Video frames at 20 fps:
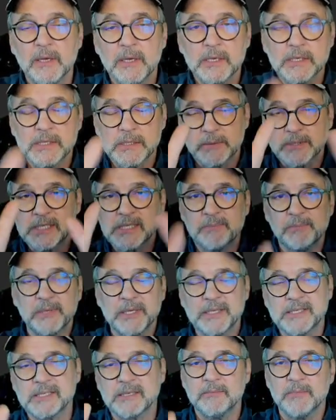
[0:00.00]
So it
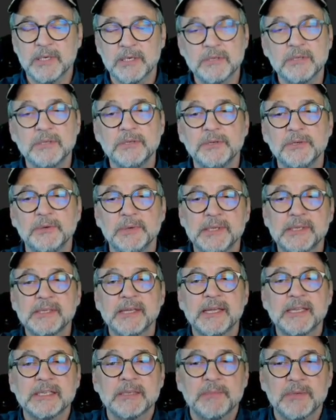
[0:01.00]
splits them in two and
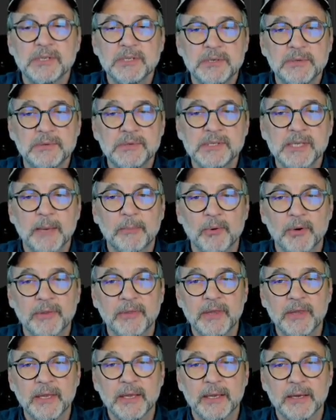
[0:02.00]
sends them as two separate
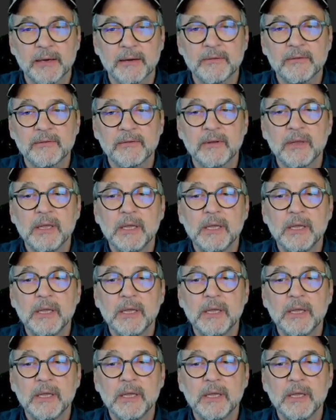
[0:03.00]
things.